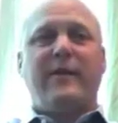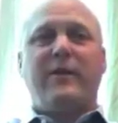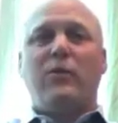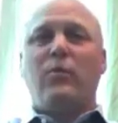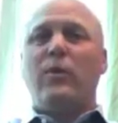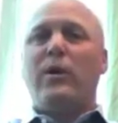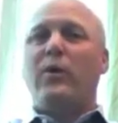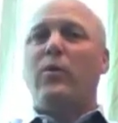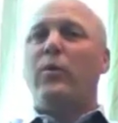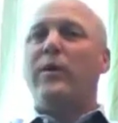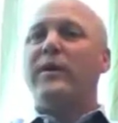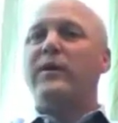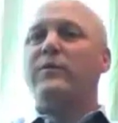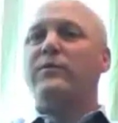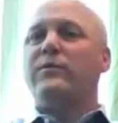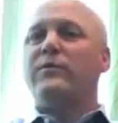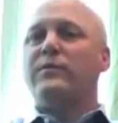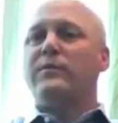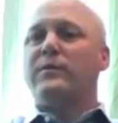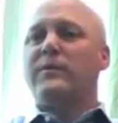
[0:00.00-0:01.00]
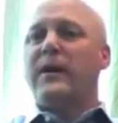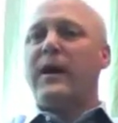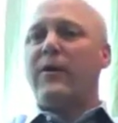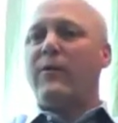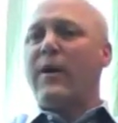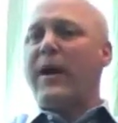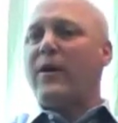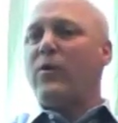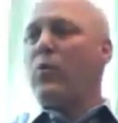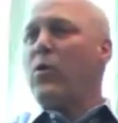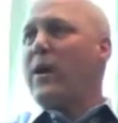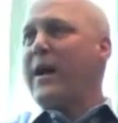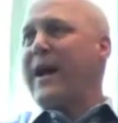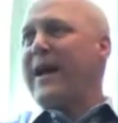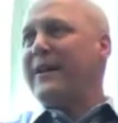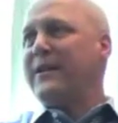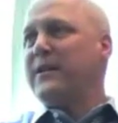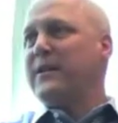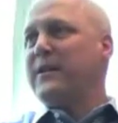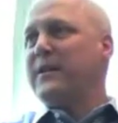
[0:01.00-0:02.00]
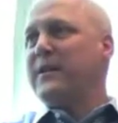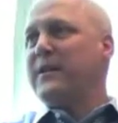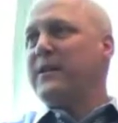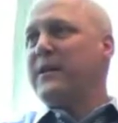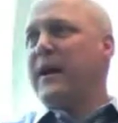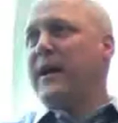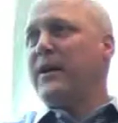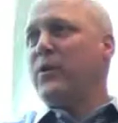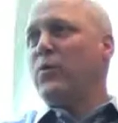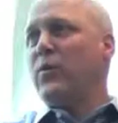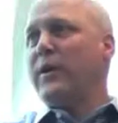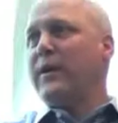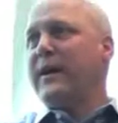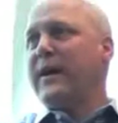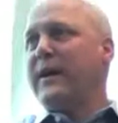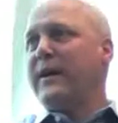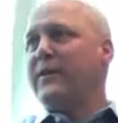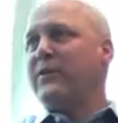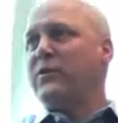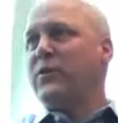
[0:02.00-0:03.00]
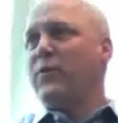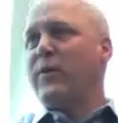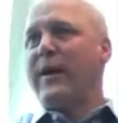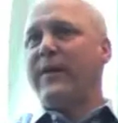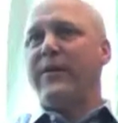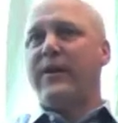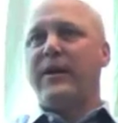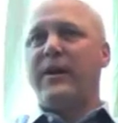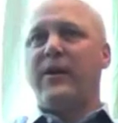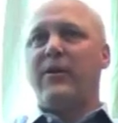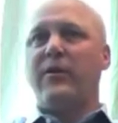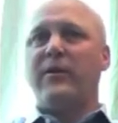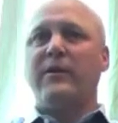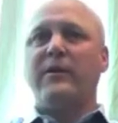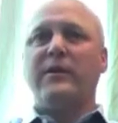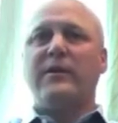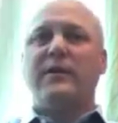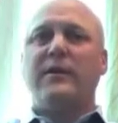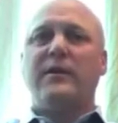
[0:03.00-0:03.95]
Well, the Iraq War ended in 91, 92, around that area.